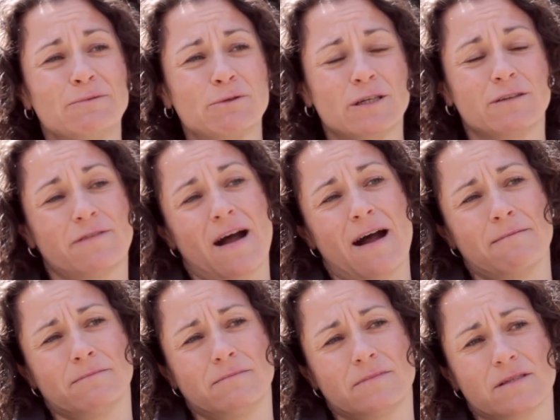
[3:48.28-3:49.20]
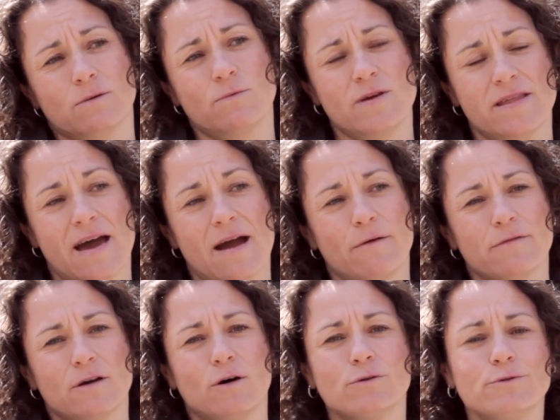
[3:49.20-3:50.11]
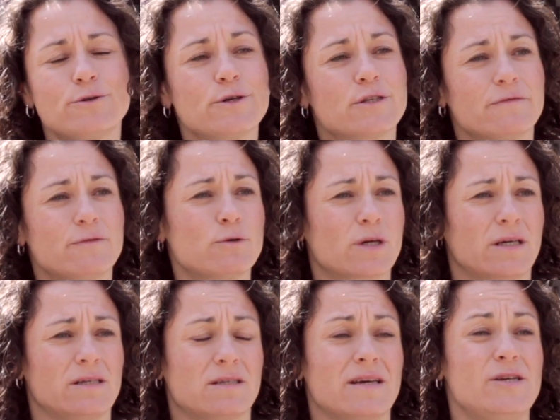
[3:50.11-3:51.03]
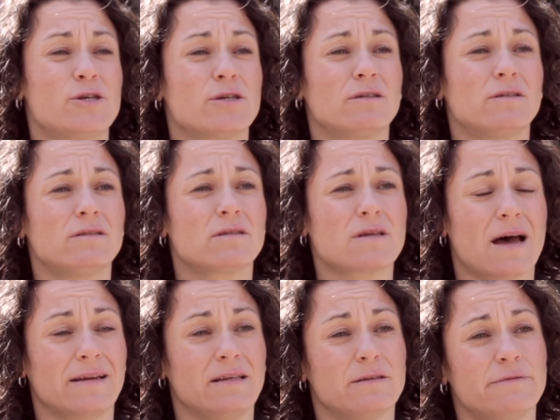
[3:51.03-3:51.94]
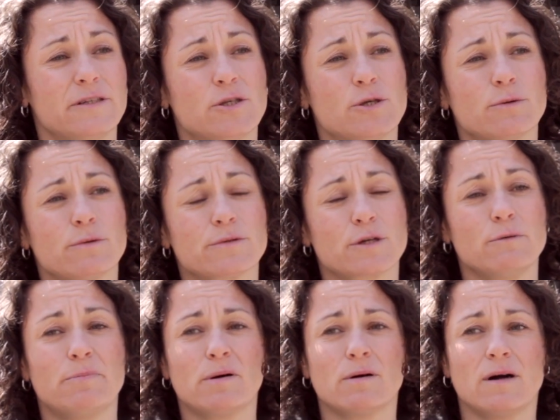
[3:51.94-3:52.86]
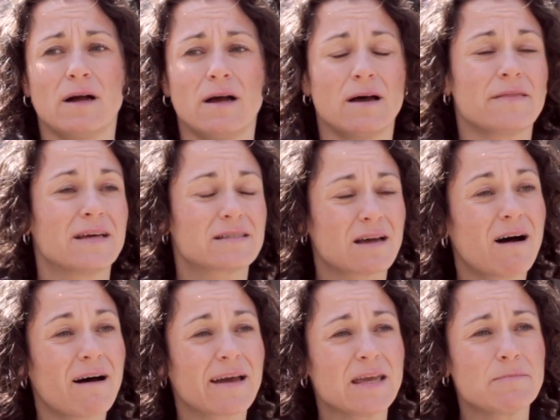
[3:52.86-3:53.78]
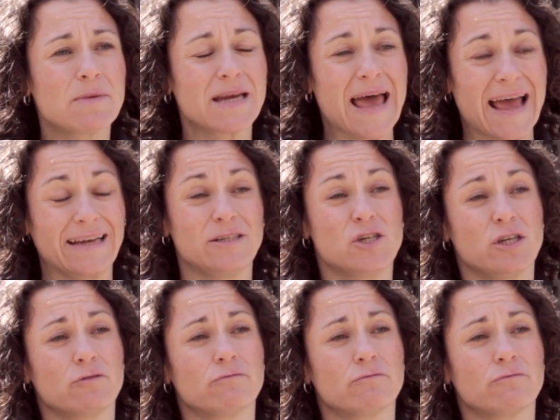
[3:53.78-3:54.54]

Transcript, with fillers: wouldn't have happened without the hundreds of organisations and individuals who put their time and energy